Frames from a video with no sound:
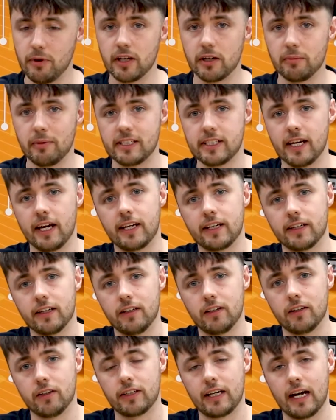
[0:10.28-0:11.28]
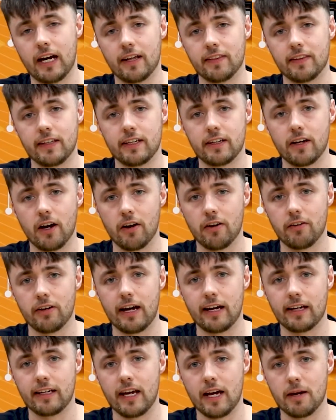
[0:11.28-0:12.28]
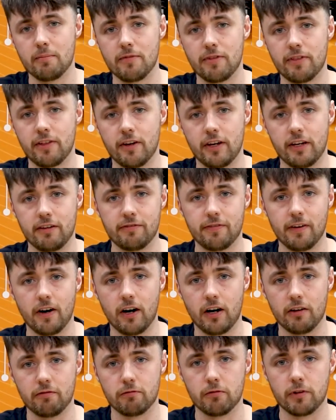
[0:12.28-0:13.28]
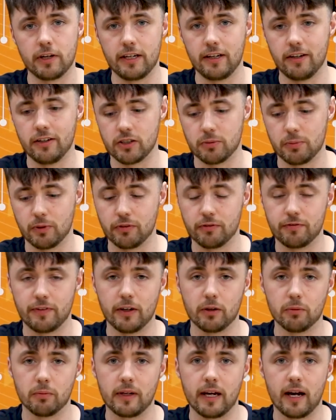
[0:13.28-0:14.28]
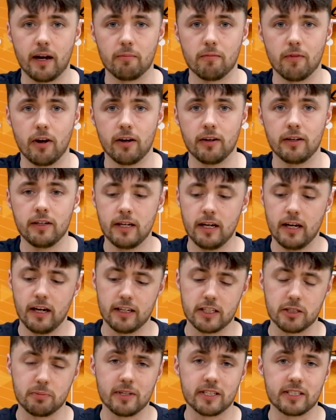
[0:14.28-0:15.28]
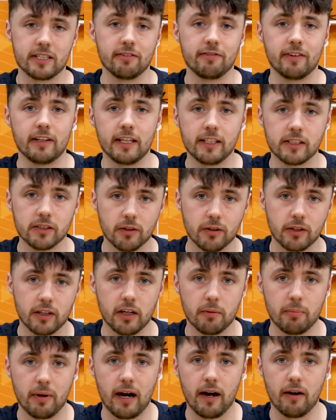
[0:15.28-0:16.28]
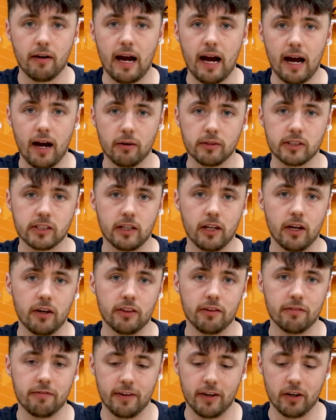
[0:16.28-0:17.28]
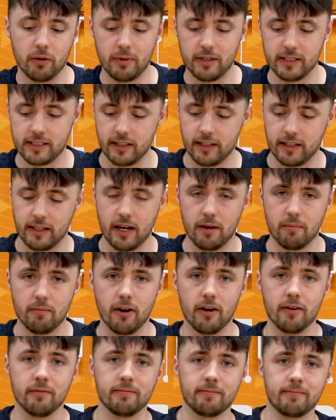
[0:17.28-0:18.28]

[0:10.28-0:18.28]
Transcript: going to be taking a look at the Kodak M35 reusable film camera and specifically talking about how to load the film into the camera.